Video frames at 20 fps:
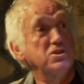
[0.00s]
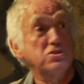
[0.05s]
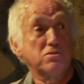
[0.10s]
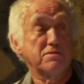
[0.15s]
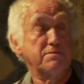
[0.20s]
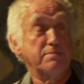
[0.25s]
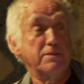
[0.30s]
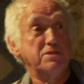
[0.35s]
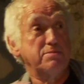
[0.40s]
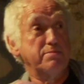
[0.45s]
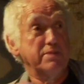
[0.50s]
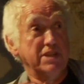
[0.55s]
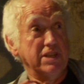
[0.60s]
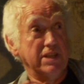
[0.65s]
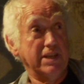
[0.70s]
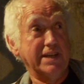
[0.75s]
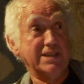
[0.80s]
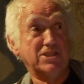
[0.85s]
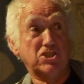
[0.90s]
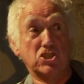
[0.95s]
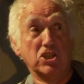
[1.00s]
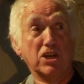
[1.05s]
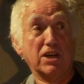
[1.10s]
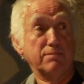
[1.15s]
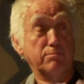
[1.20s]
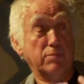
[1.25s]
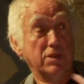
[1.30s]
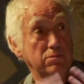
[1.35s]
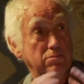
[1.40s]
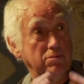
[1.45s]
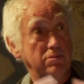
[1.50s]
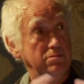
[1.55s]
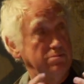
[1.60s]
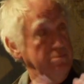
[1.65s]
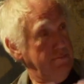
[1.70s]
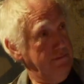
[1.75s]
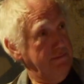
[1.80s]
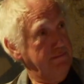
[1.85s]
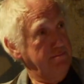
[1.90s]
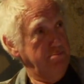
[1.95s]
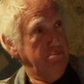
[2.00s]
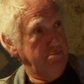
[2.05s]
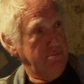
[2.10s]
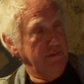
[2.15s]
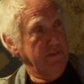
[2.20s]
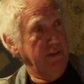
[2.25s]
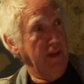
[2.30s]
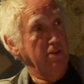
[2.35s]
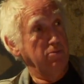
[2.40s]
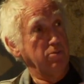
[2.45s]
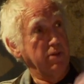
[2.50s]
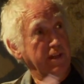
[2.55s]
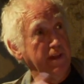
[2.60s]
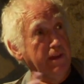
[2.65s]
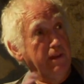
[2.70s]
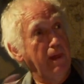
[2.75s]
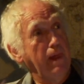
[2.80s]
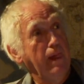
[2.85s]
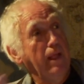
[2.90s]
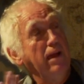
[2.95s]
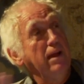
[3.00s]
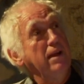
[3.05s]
This was supposed to be the last slide, but we'll go with it.